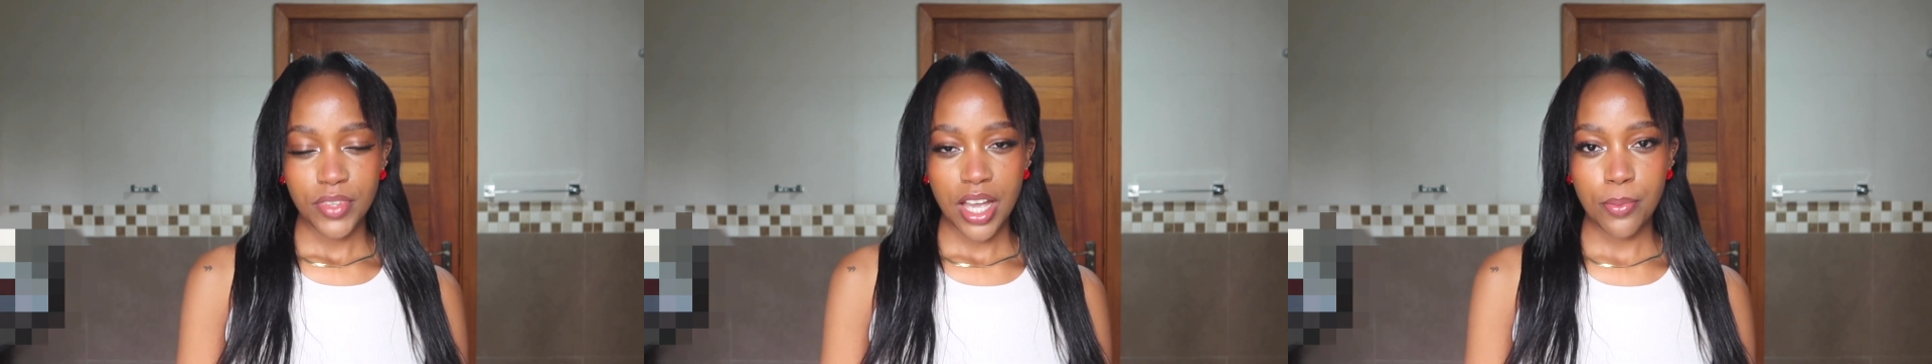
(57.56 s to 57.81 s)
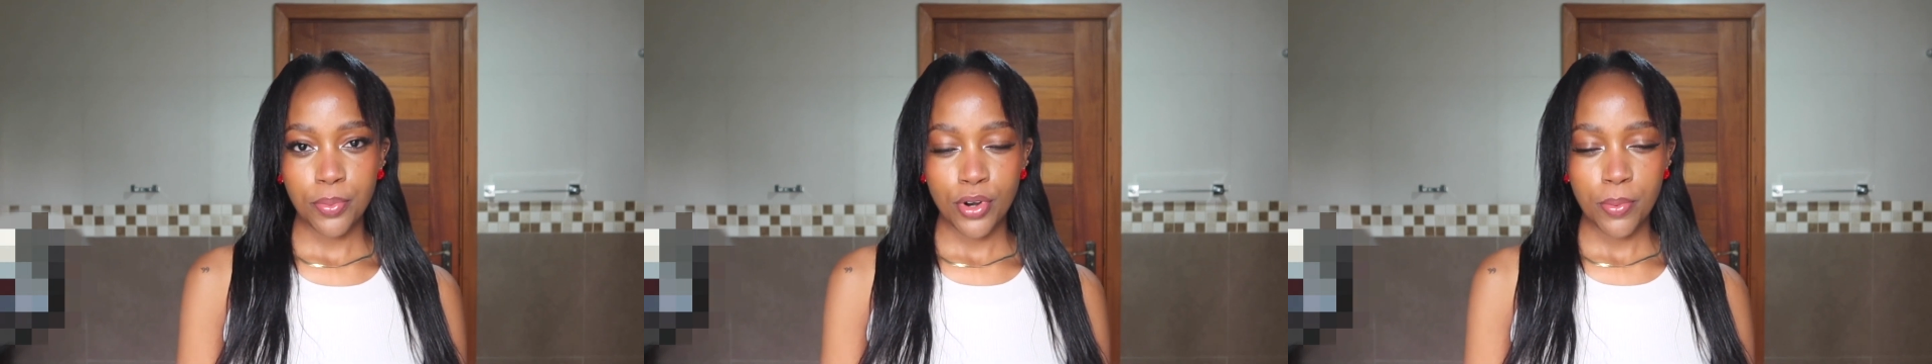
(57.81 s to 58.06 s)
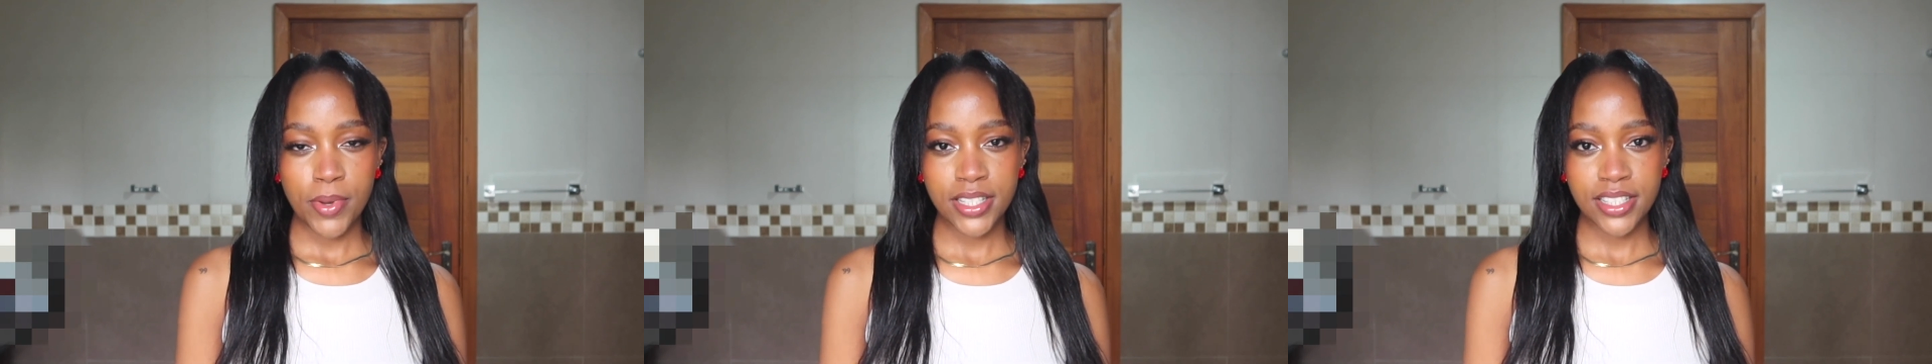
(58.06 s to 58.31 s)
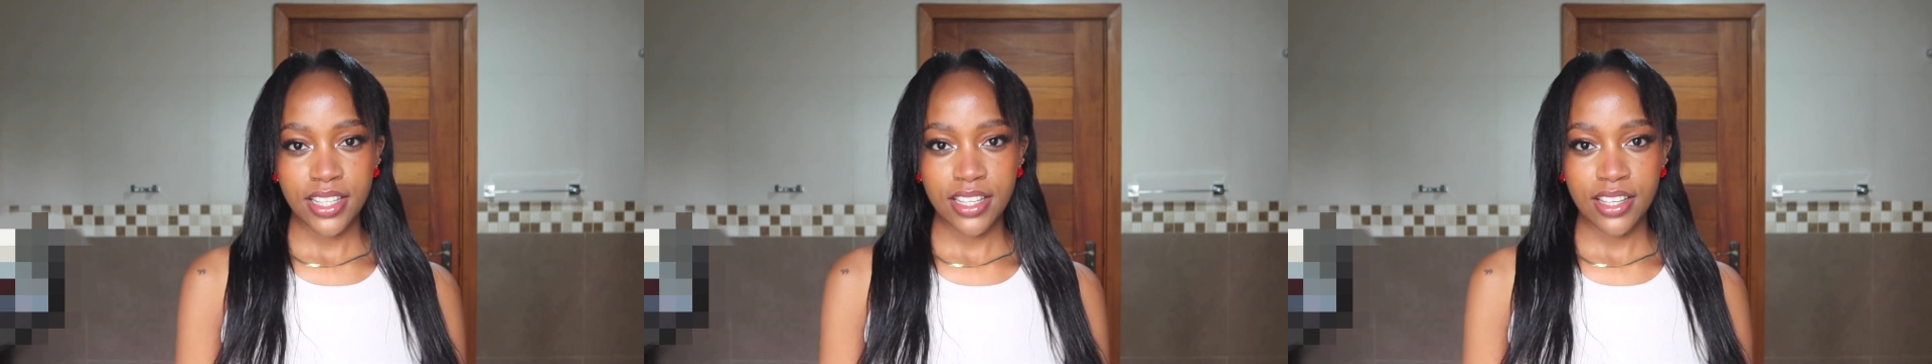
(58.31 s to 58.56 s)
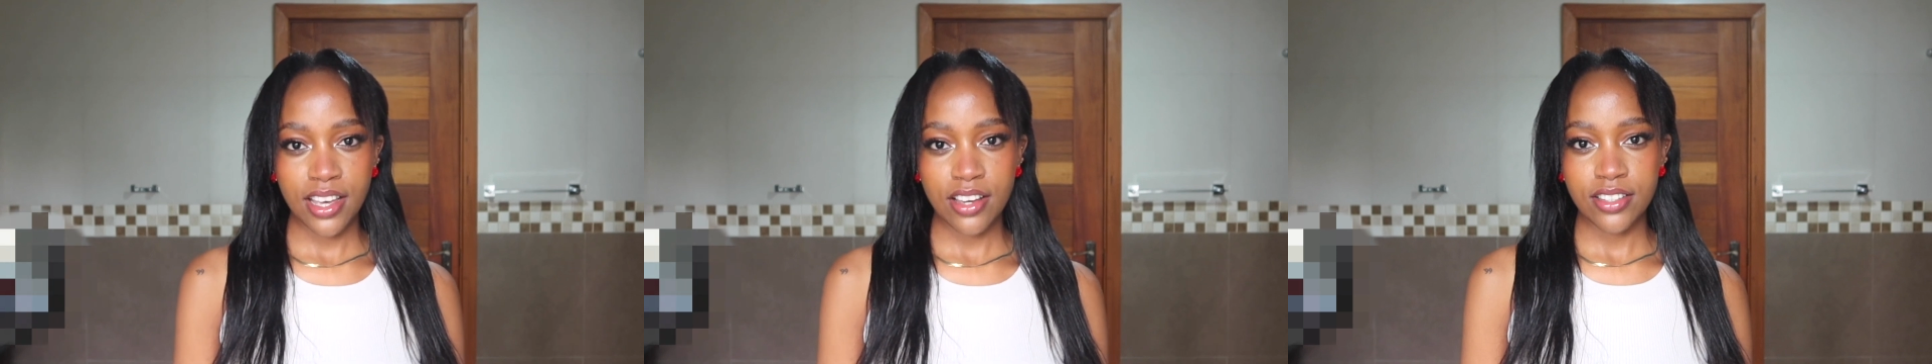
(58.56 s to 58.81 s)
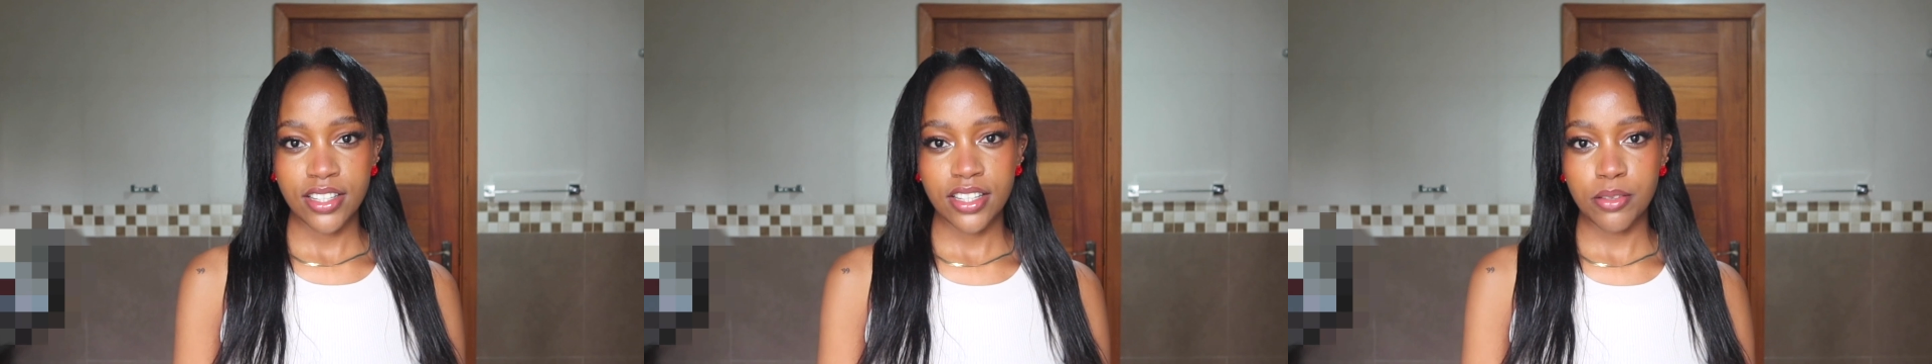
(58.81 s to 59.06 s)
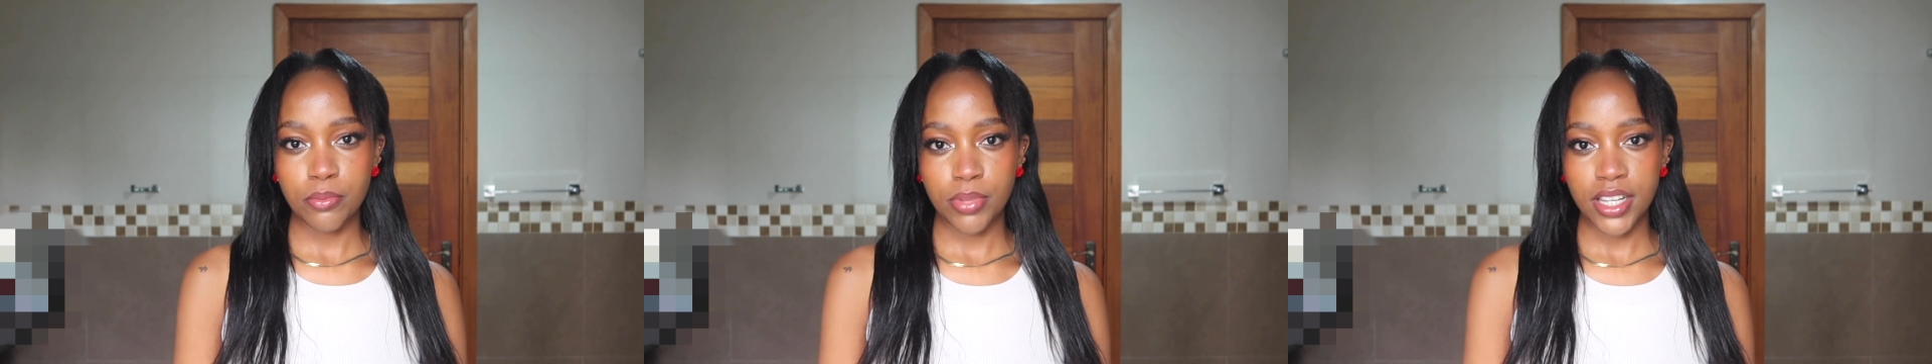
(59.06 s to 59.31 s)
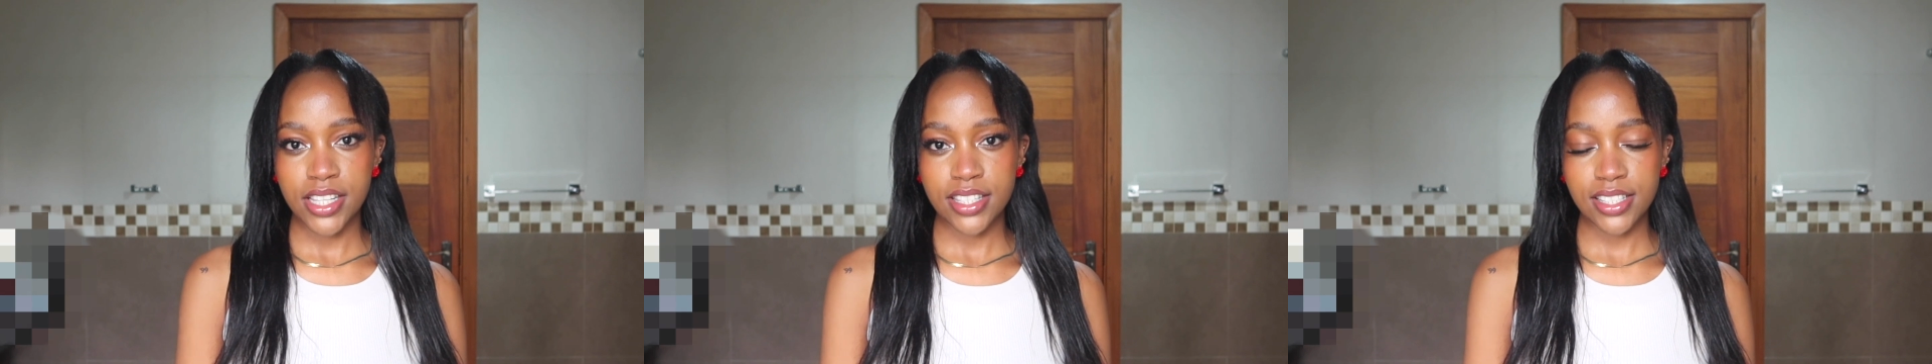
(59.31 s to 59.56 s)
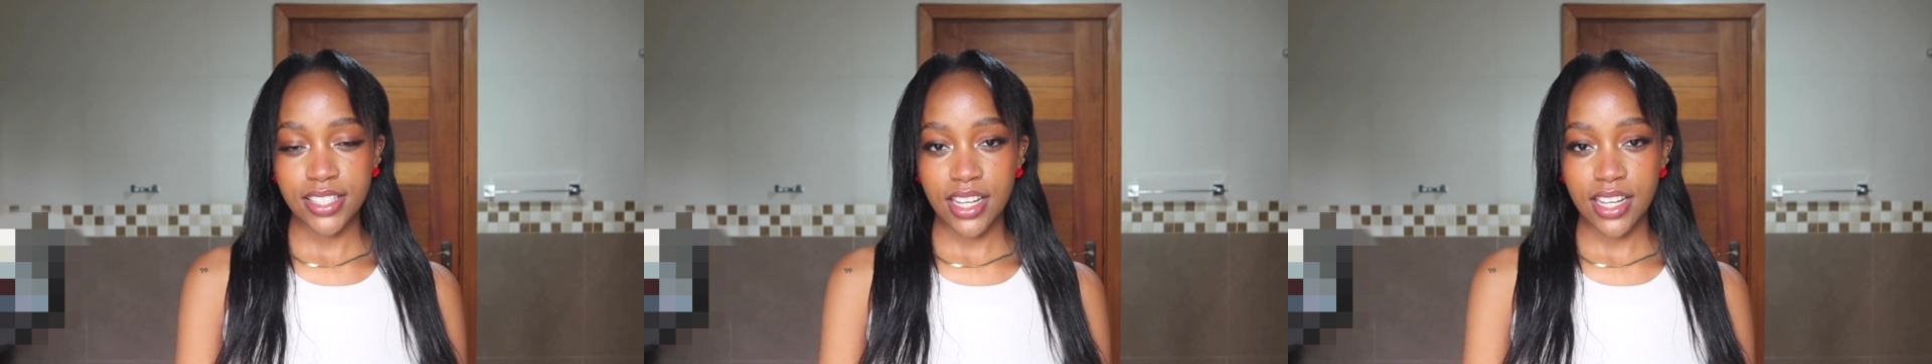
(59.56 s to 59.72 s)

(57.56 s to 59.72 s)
a proper skincare routine in place